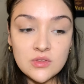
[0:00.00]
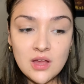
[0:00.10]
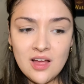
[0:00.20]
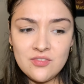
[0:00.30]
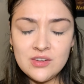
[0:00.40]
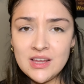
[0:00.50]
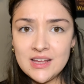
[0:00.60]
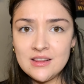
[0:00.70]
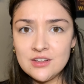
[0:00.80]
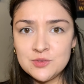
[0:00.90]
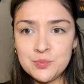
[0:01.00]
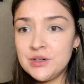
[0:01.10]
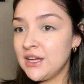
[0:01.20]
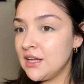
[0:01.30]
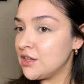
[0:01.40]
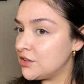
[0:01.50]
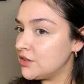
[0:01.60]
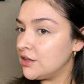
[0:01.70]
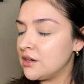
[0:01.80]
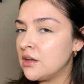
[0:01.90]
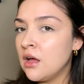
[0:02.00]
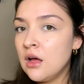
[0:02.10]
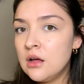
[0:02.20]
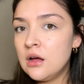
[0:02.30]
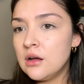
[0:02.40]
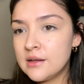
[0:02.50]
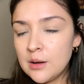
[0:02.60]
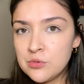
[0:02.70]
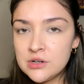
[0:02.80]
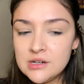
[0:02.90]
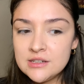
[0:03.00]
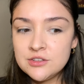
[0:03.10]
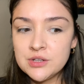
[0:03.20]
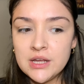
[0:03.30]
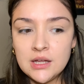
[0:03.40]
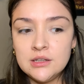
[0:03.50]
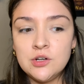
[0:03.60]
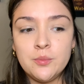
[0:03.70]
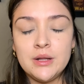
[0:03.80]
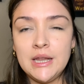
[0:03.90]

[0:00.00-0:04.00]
I feel like it looks pretty good. On camera it is looking a little bit